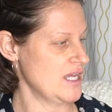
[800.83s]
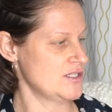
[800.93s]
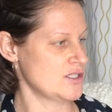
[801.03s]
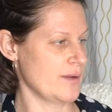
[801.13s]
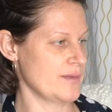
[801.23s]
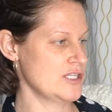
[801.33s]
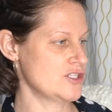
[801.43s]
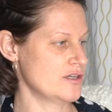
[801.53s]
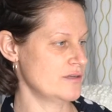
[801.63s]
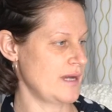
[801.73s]
So I'm going to
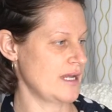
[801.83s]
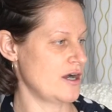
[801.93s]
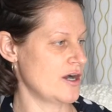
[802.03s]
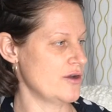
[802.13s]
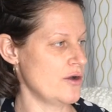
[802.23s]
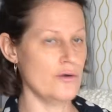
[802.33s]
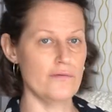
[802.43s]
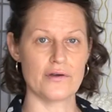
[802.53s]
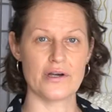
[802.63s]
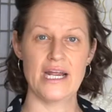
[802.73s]
turn my card
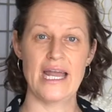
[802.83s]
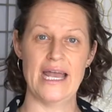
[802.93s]
over,